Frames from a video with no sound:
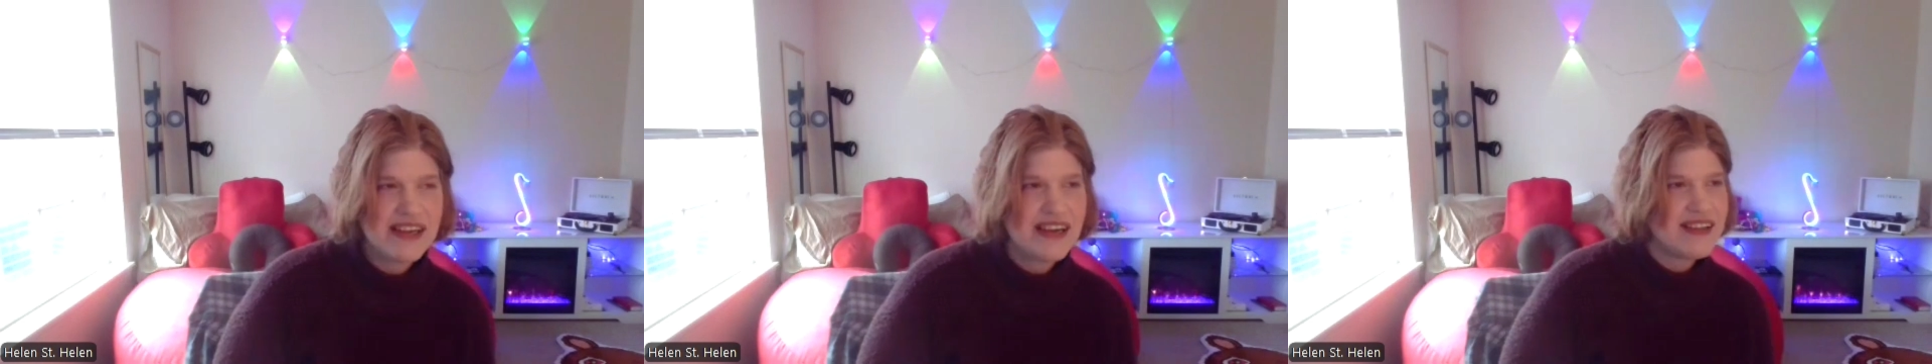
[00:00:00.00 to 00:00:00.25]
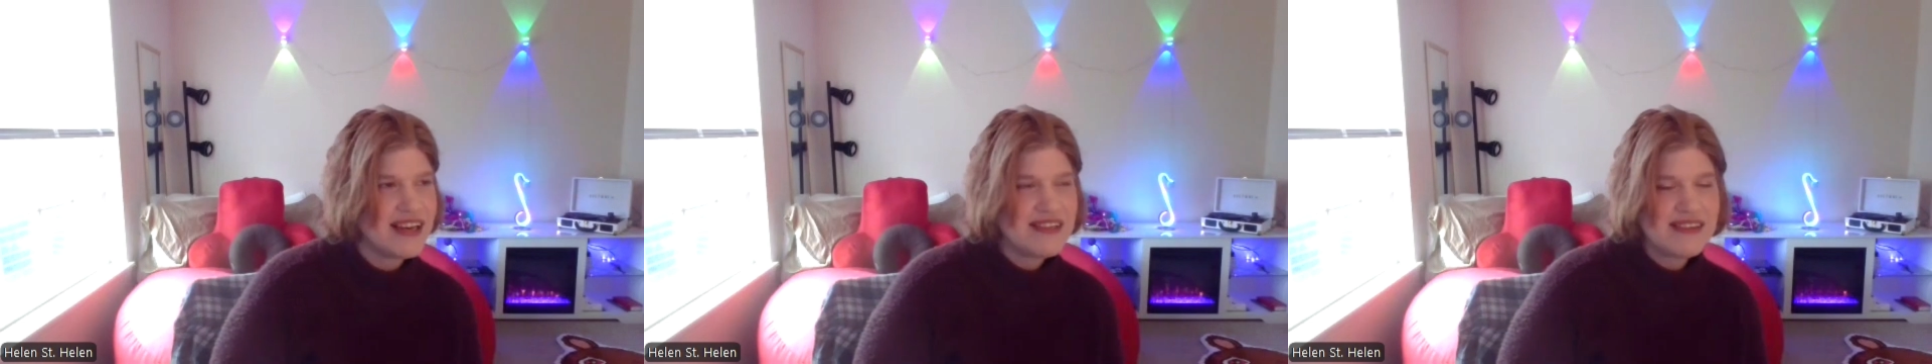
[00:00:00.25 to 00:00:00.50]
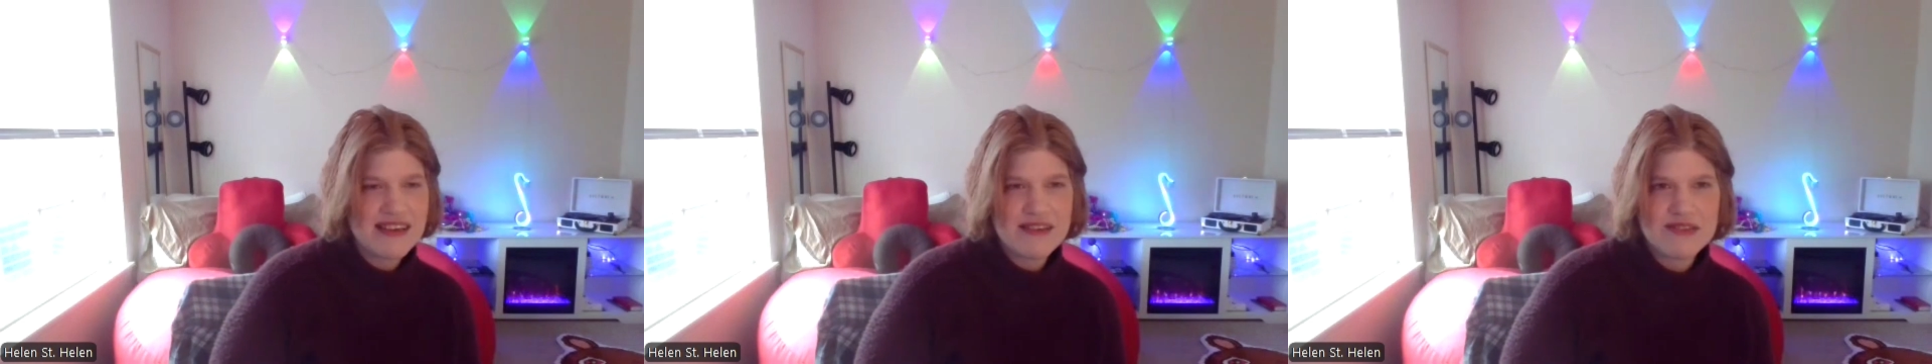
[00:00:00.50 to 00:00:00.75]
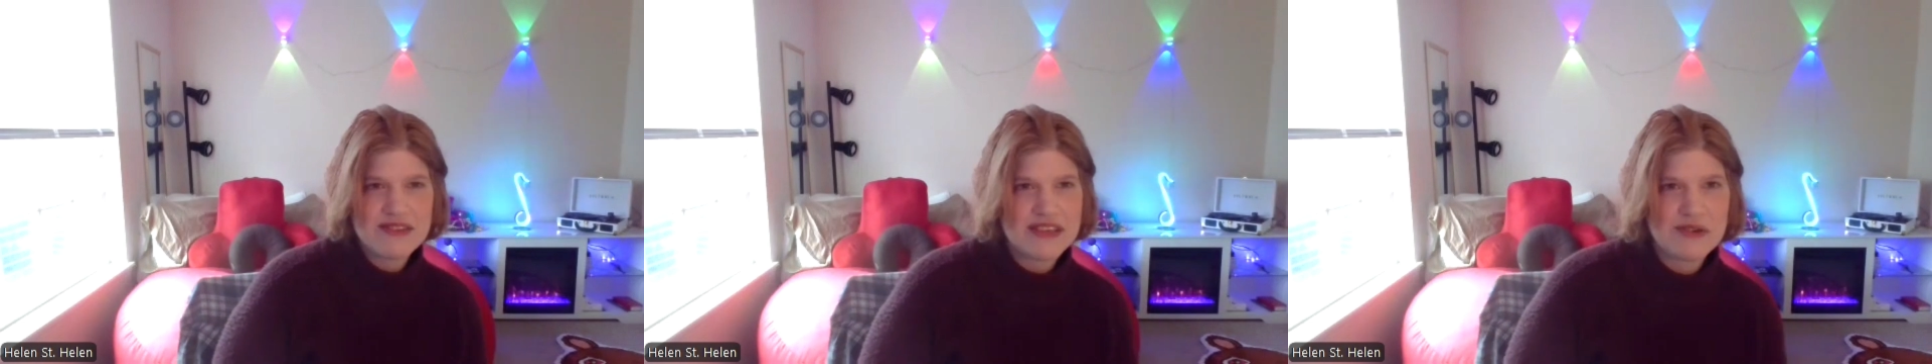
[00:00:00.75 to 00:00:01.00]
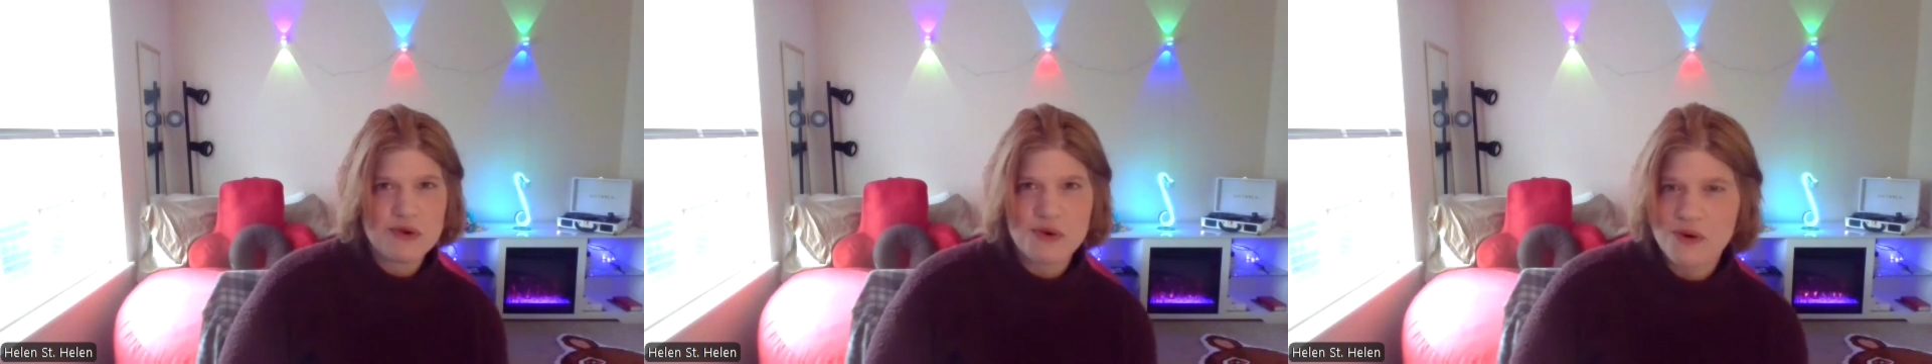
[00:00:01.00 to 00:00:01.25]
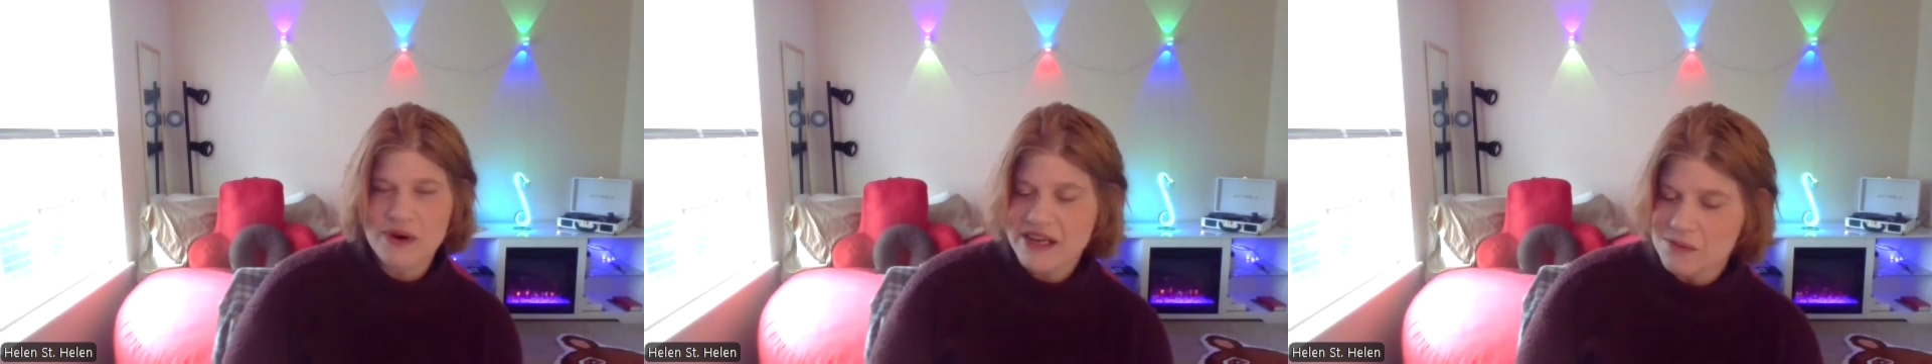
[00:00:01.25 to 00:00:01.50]
Yeah, that sounds
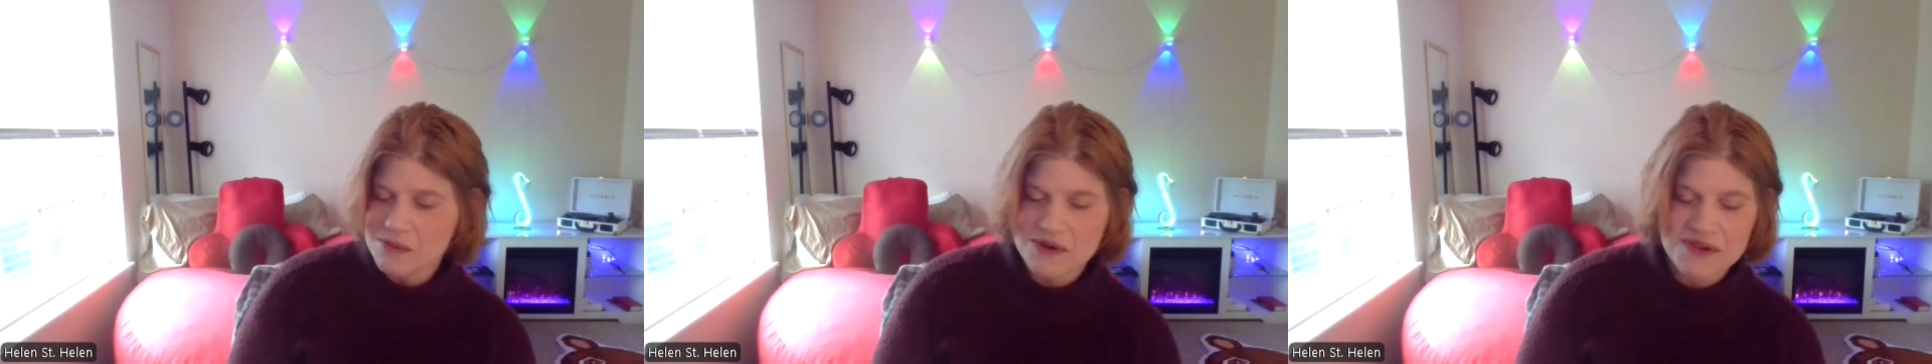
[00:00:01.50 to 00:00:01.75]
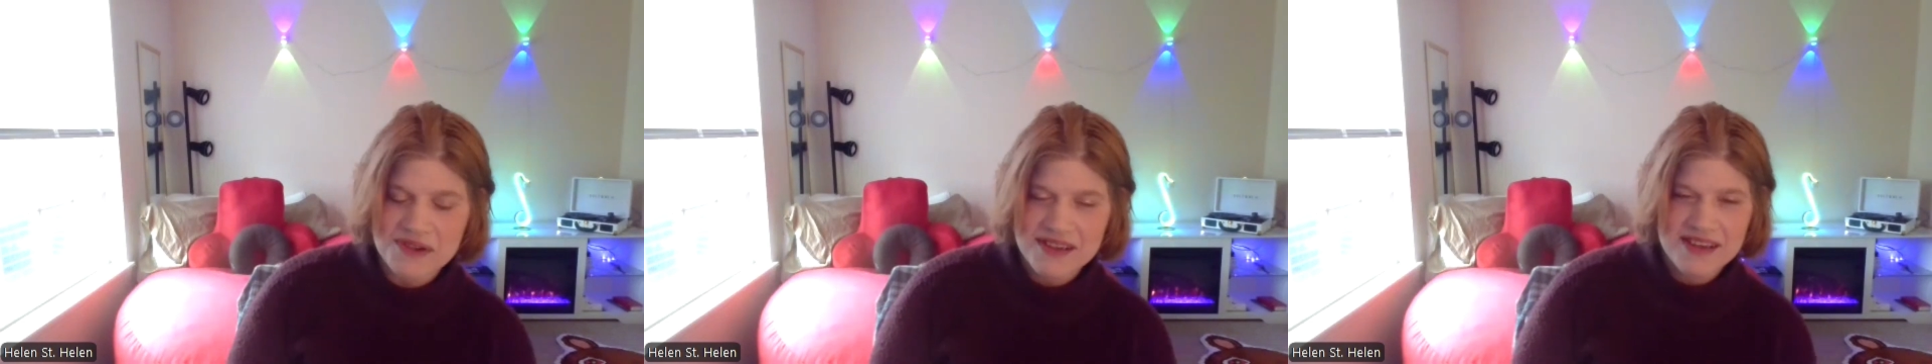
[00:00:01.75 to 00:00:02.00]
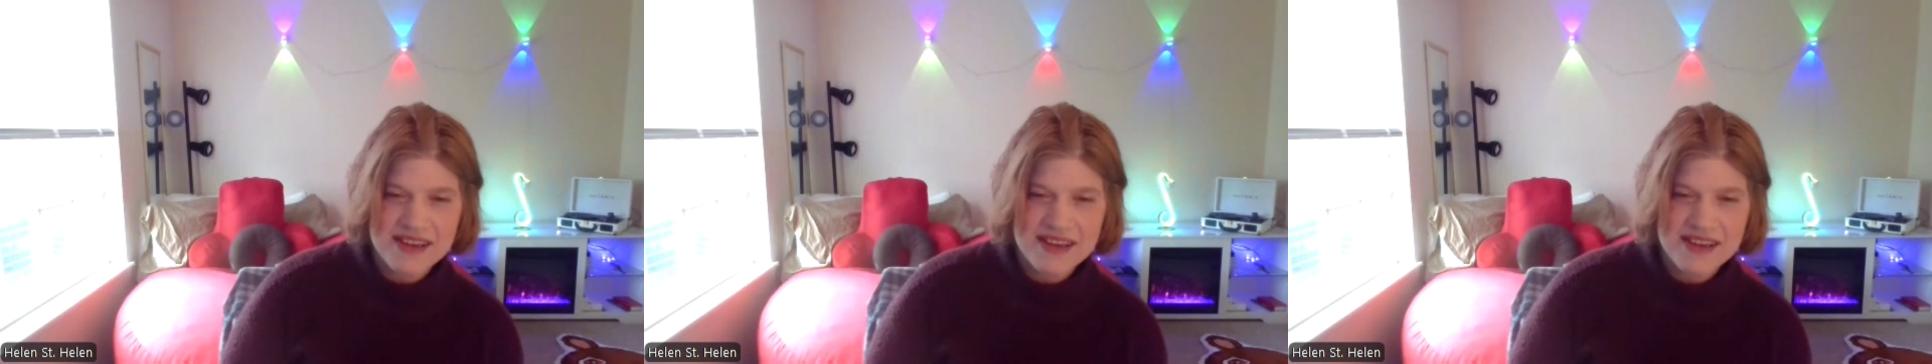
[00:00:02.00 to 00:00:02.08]
incredible.